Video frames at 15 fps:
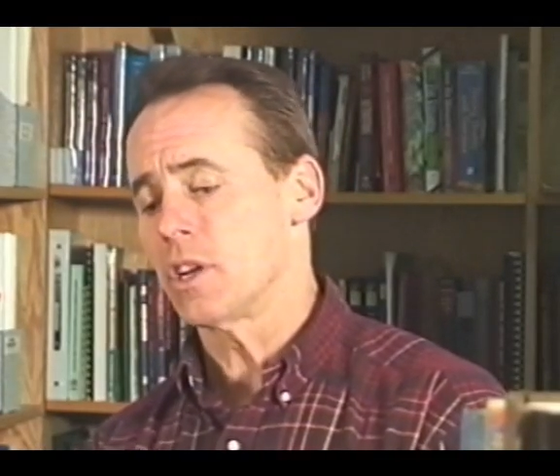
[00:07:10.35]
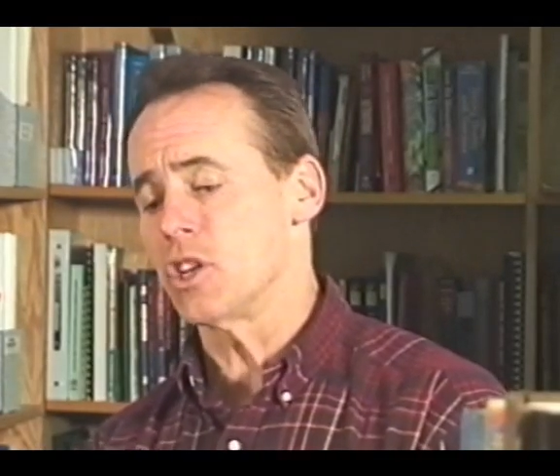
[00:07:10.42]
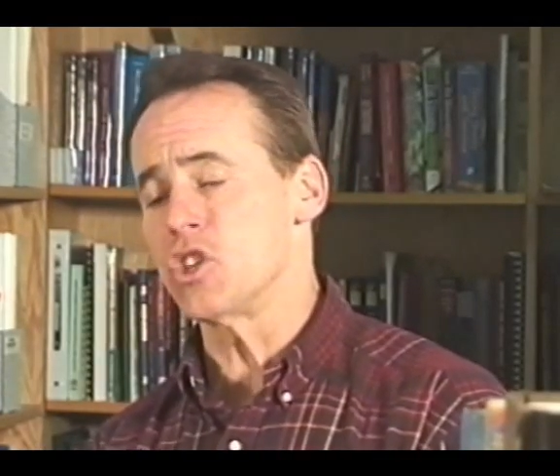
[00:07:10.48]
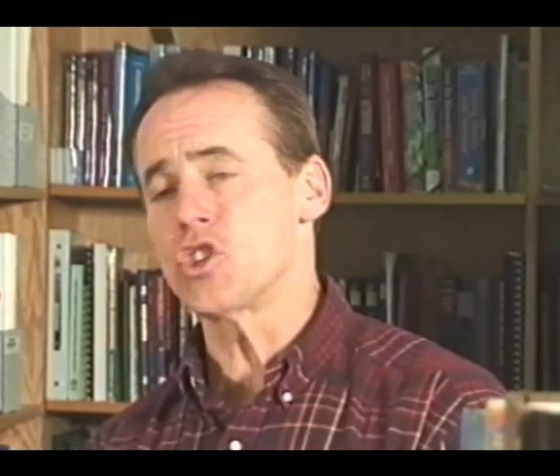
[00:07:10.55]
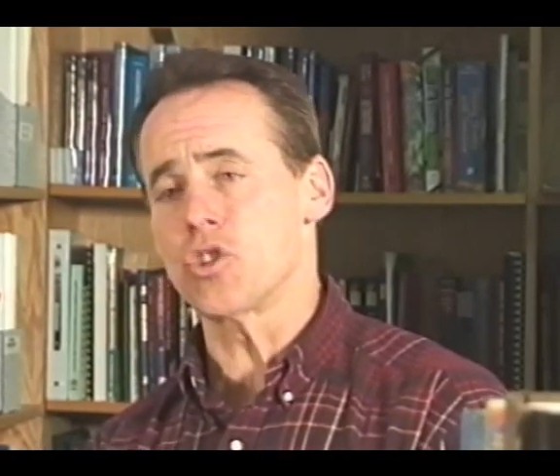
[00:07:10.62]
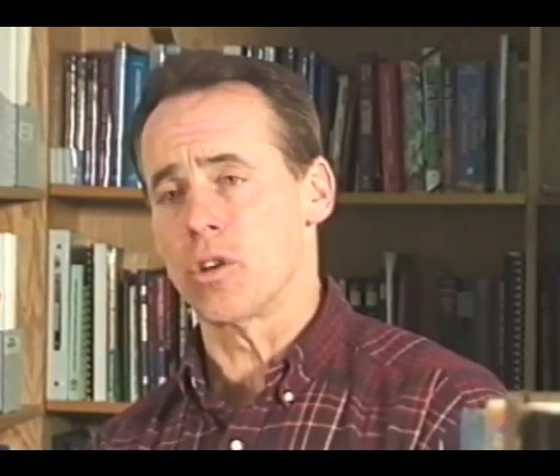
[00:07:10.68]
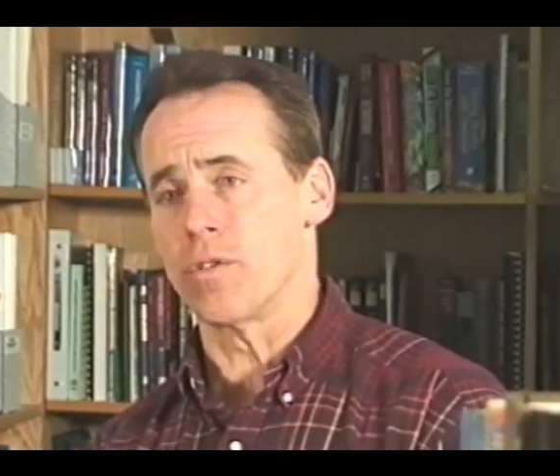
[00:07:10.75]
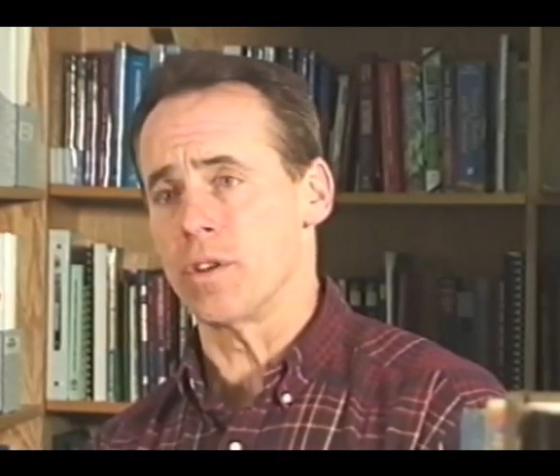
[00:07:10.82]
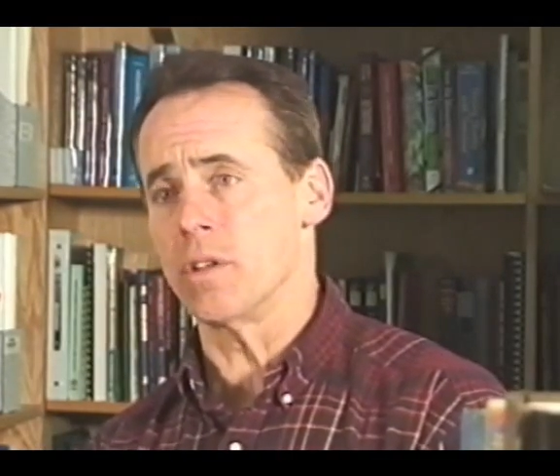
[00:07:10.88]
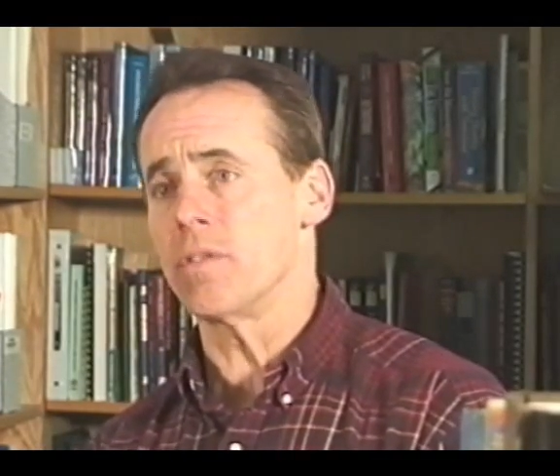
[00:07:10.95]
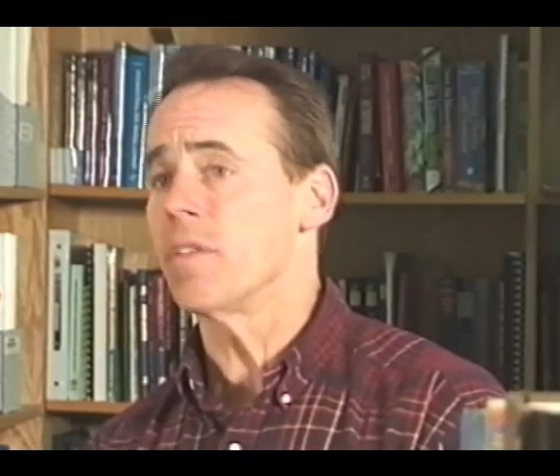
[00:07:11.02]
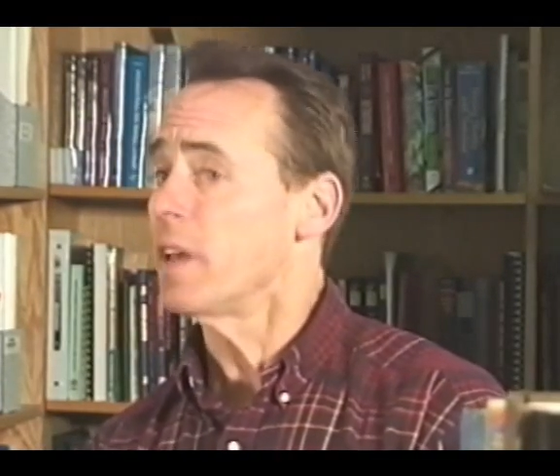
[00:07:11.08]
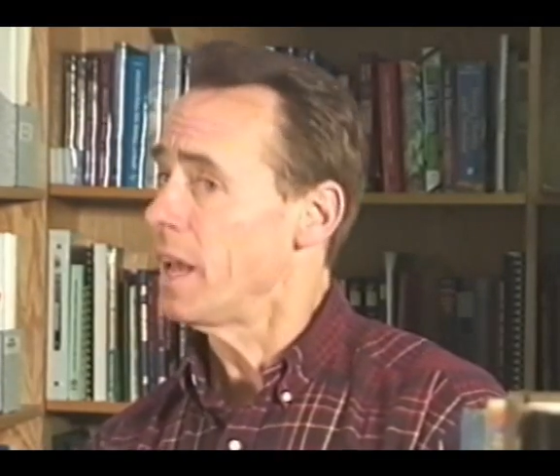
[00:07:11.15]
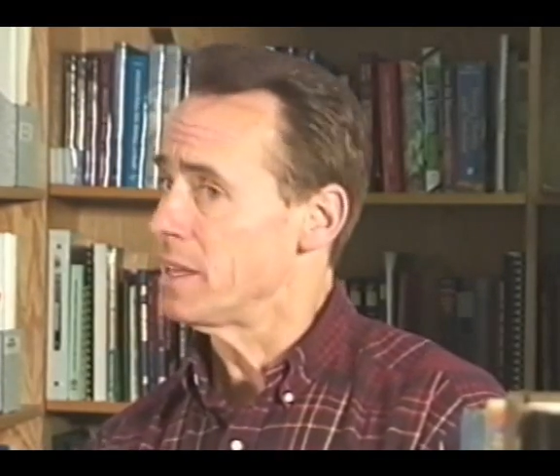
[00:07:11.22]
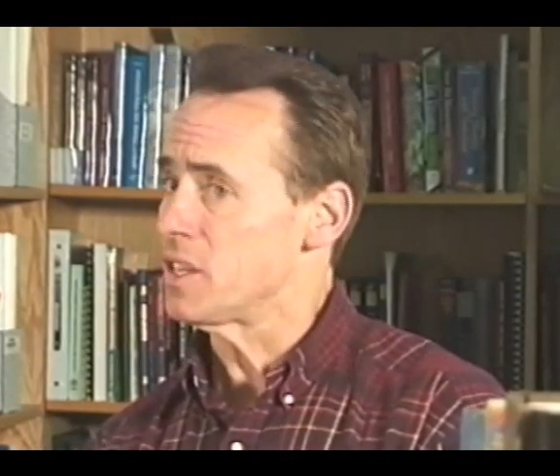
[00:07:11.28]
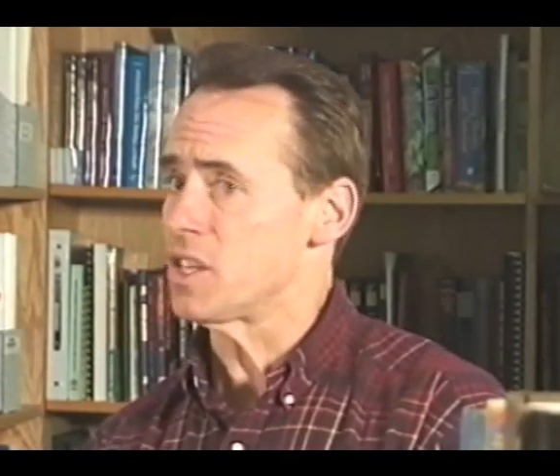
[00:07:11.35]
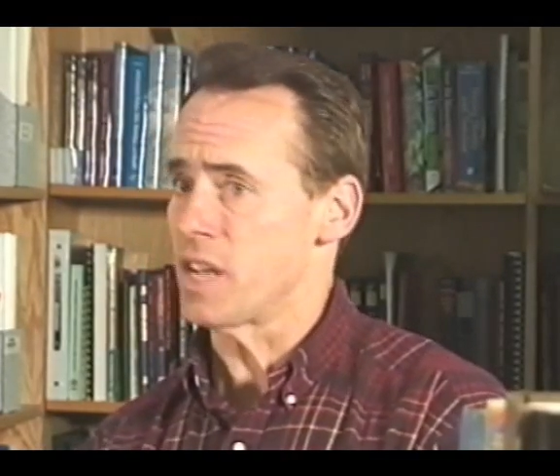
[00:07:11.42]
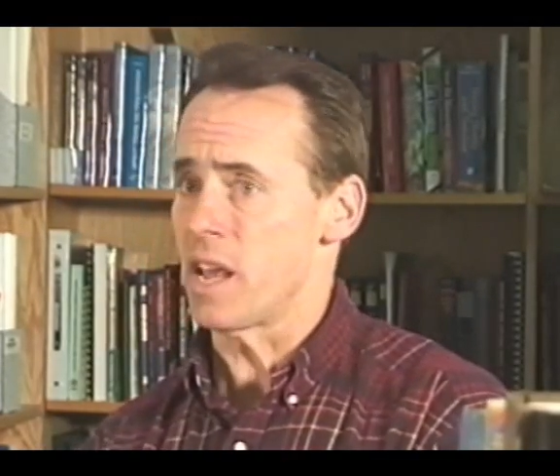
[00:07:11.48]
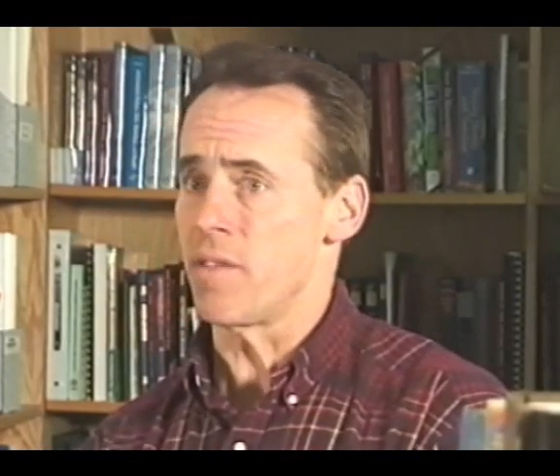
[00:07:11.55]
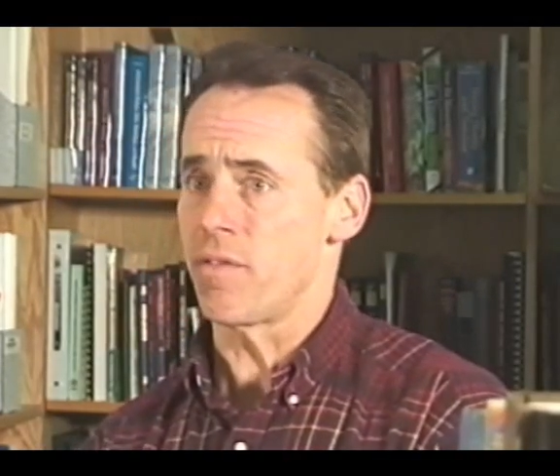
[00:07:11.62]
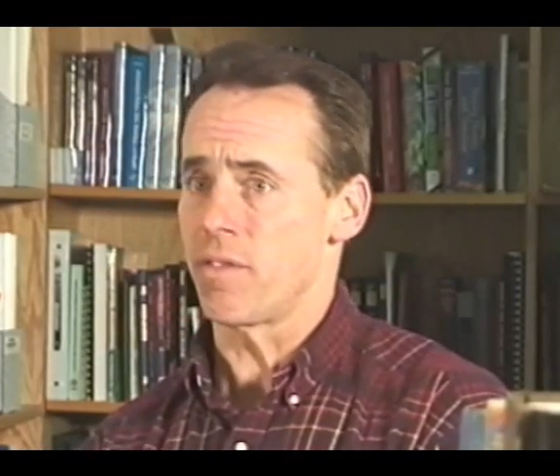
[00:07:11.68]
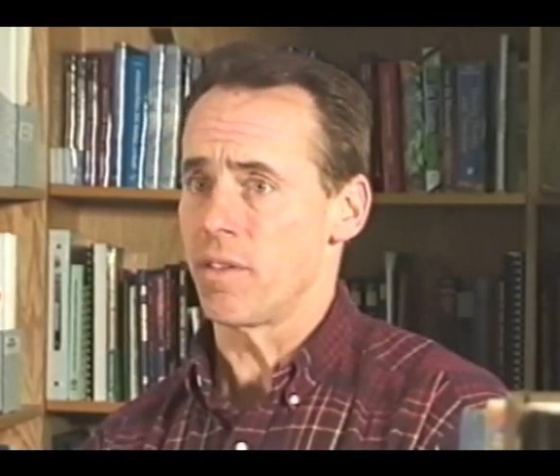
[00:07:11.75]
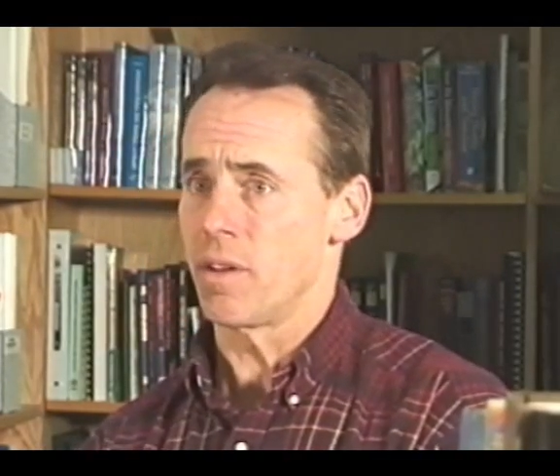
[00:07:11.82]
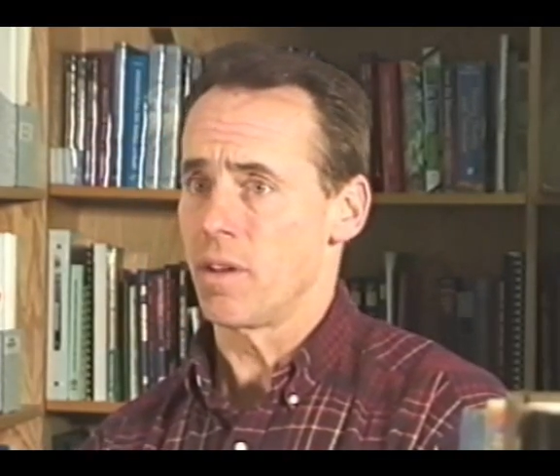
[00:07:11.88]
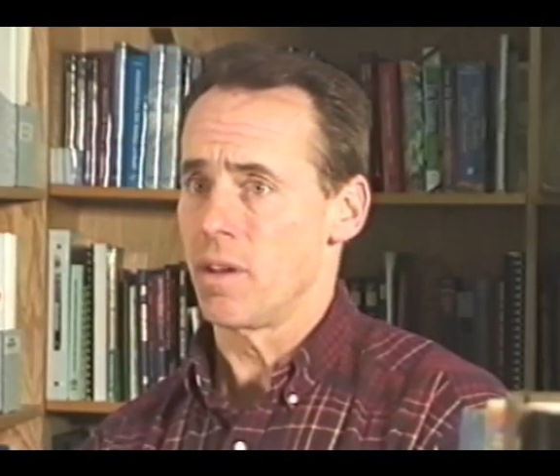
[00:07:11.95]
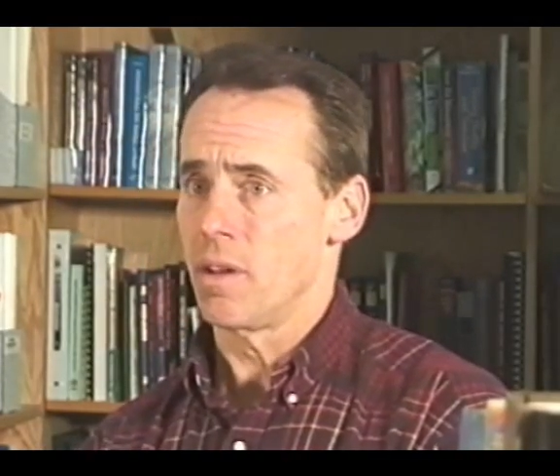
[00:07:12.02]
conservative, and safe.